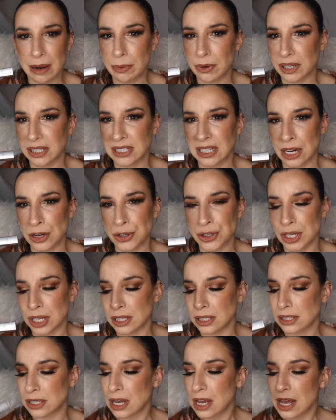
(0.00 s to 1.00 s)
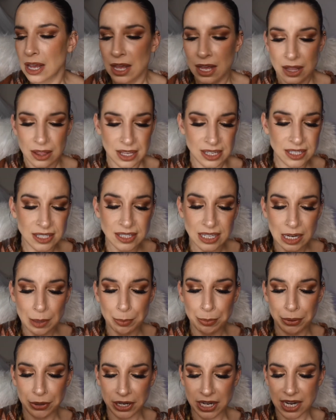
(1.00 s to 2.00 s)
extensions. This is like a
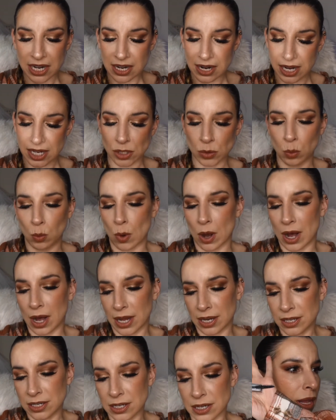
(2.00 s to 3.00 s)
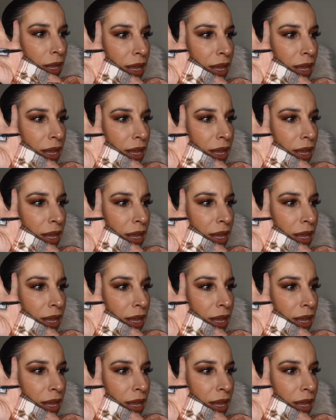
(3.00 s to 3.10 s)
pretty nice wand.